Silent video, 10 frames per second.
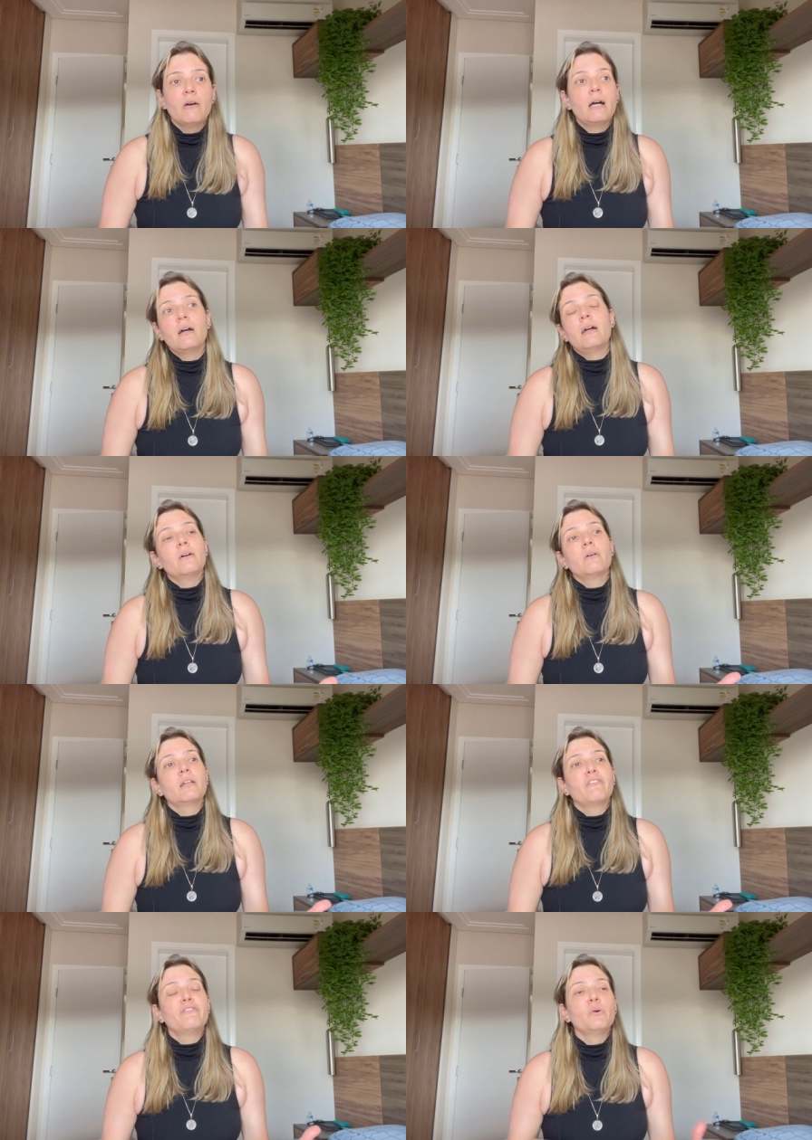uh, are
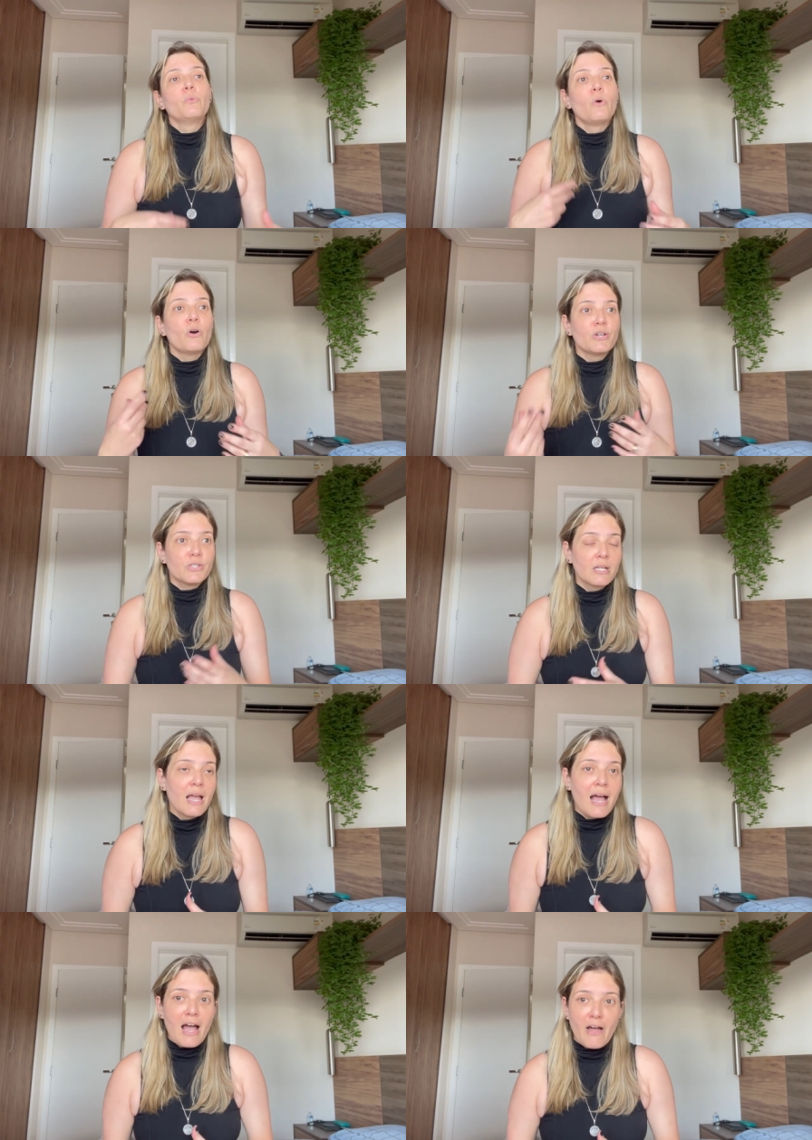gonna feel
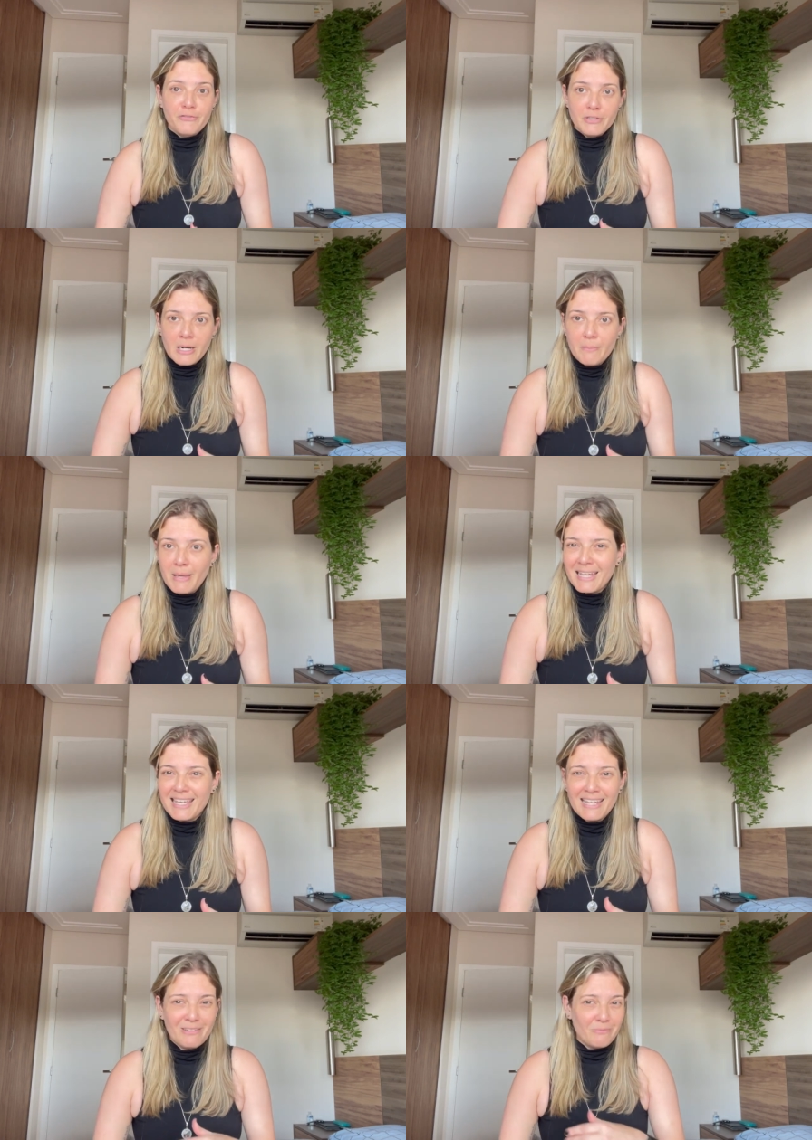worse after
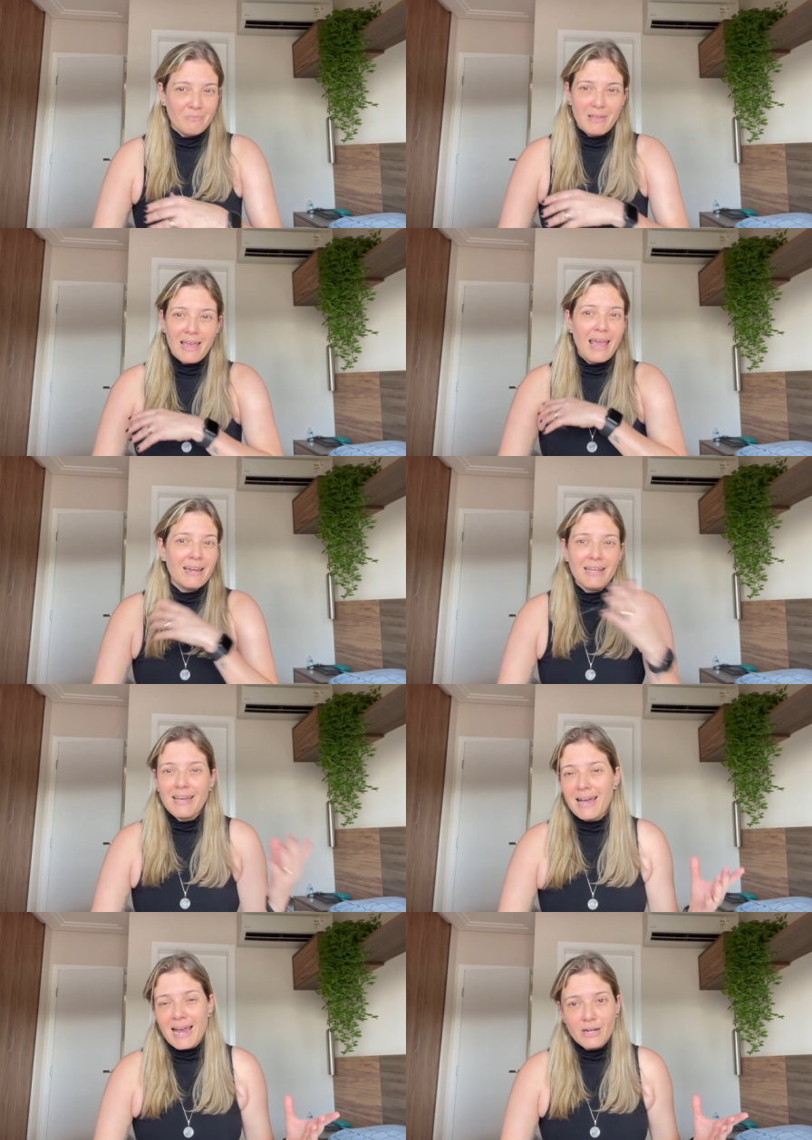making
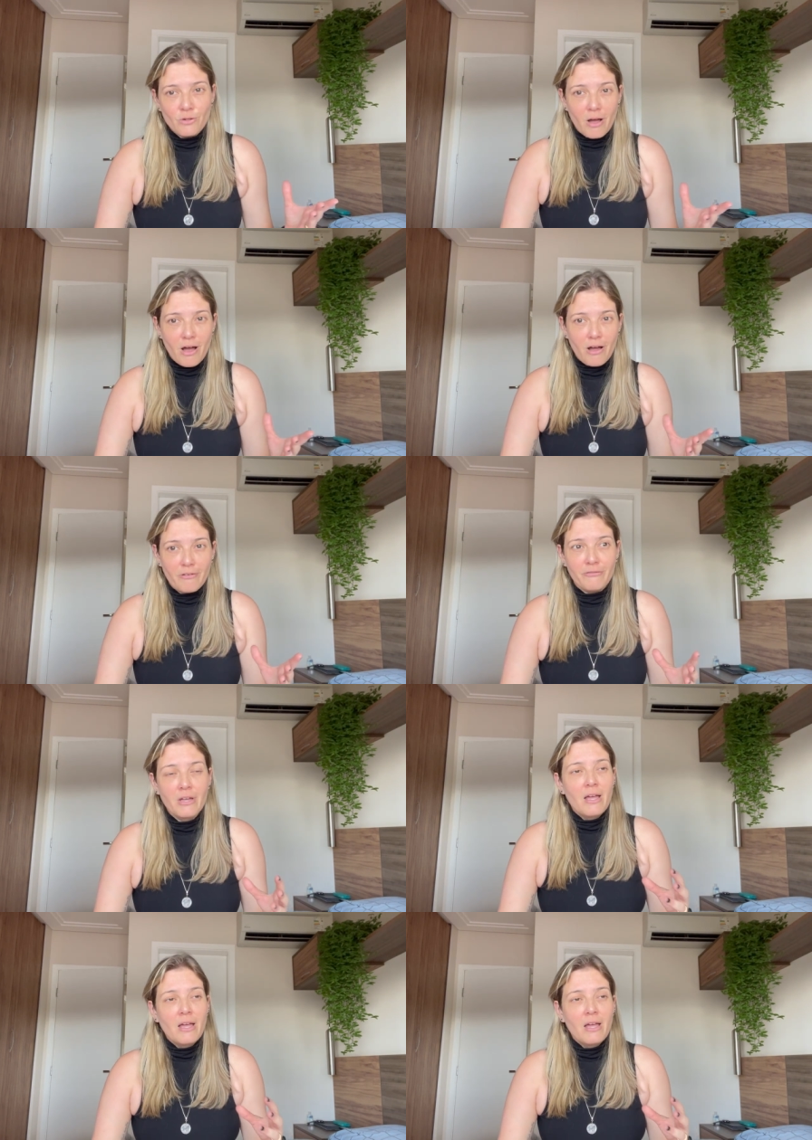any kind of